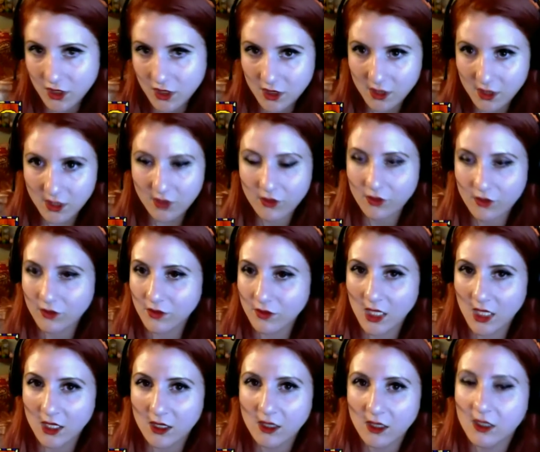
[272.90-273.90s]

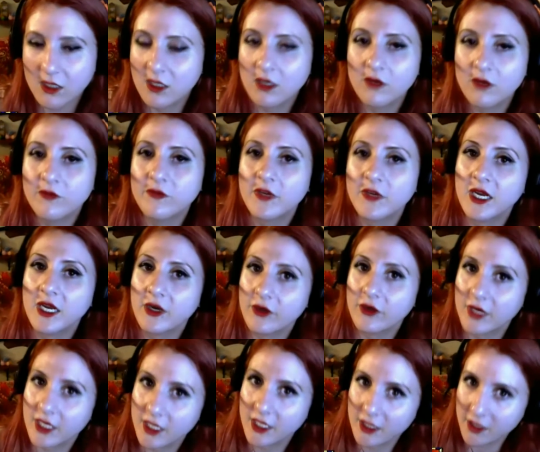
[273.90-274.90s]
the
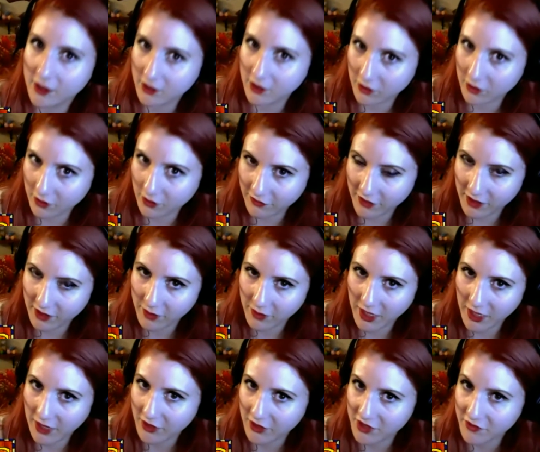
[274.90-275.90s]
very old
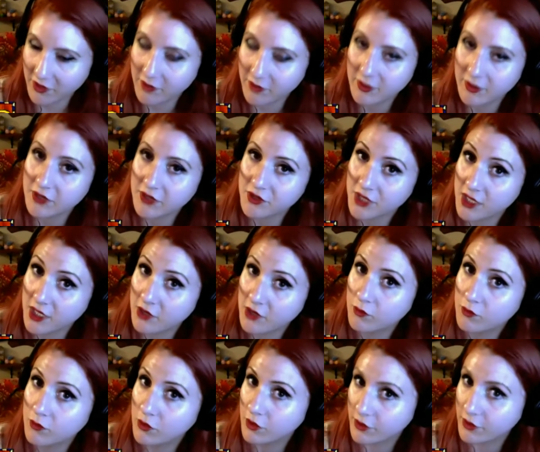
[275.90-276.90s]
vampires that are
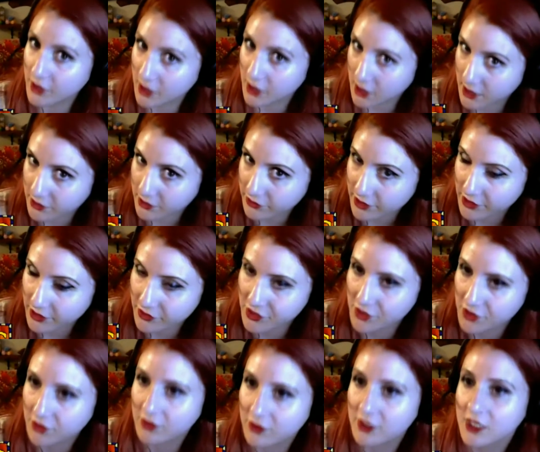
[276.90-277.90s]
more than 100 years
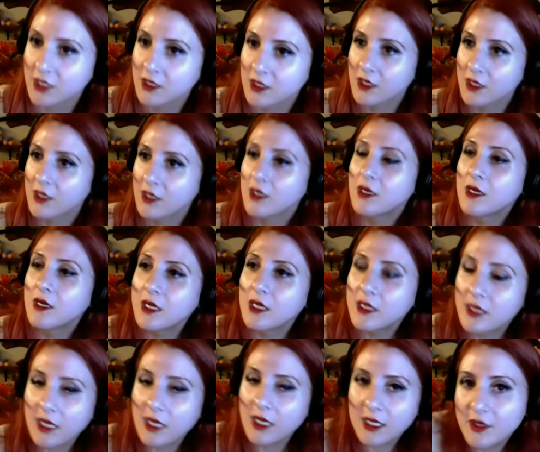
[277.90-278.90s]
old.
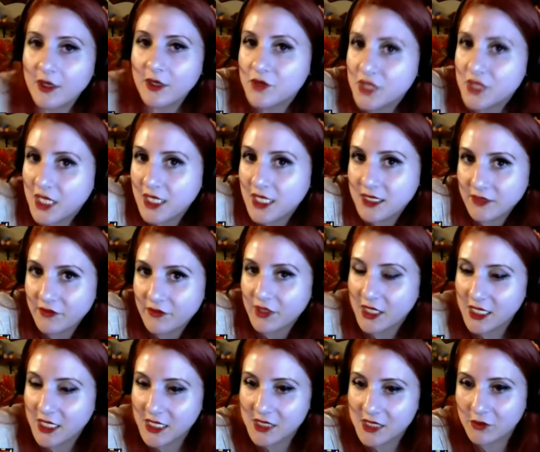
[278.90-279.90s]
Those kinds of
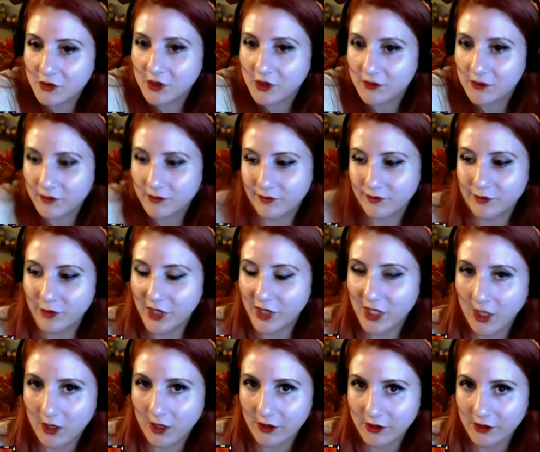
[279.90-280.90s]
things will be
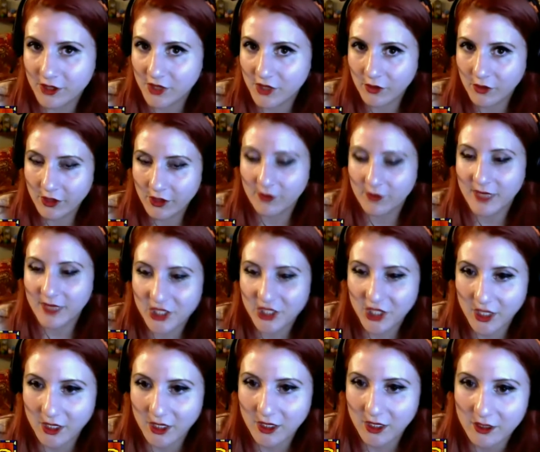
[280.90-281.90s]
harder to work your magic
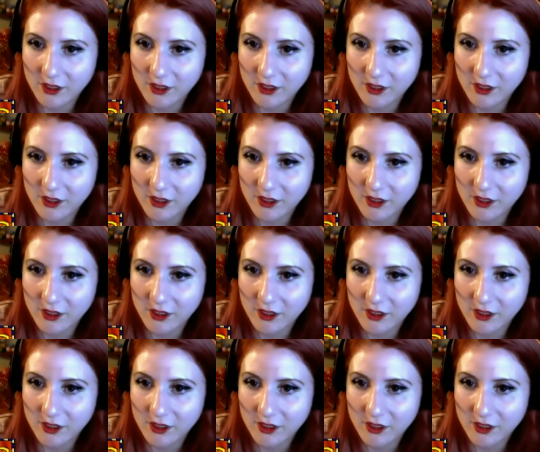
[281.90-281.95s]
on.